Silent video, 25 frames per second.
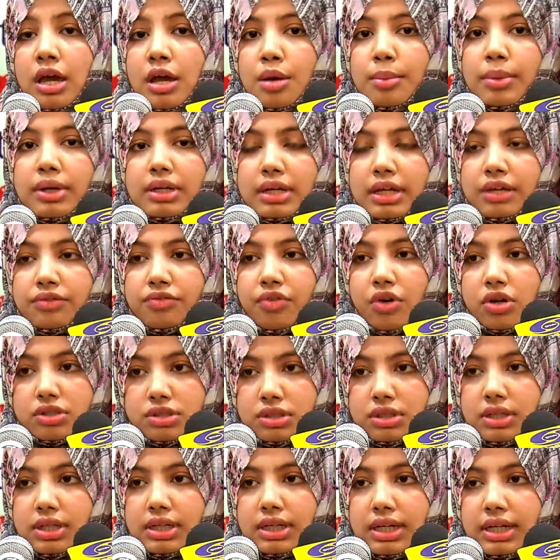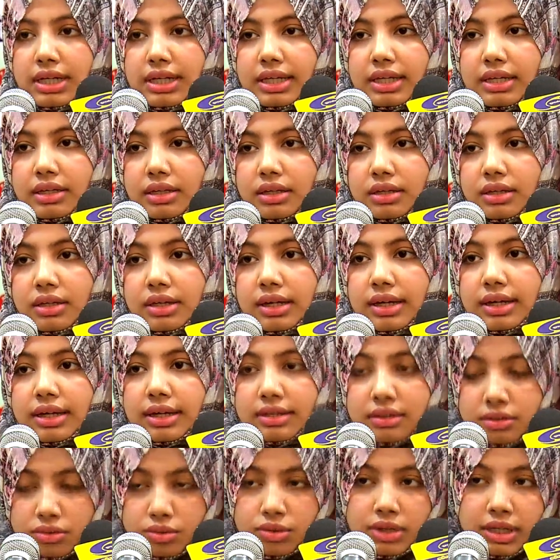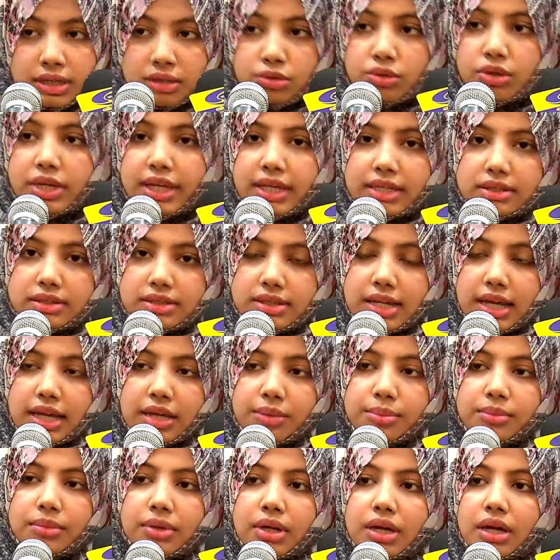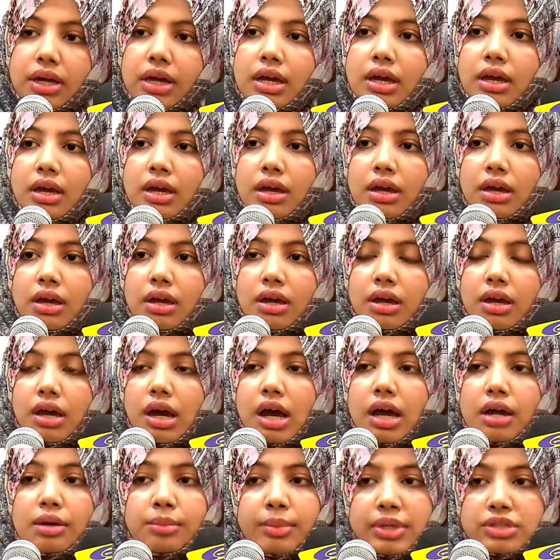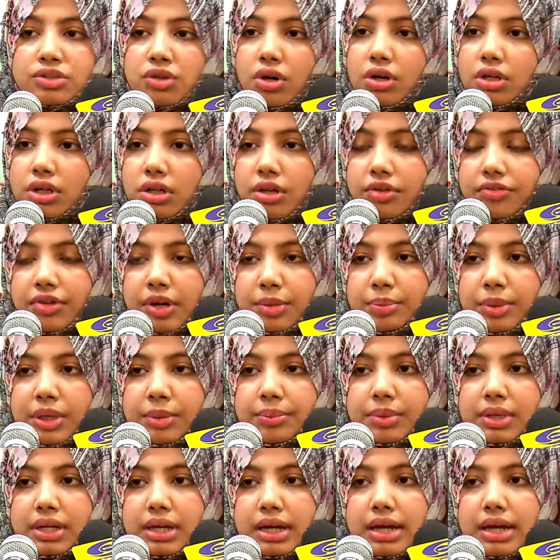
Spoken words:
But unfortunately, in today's time, our majority of our people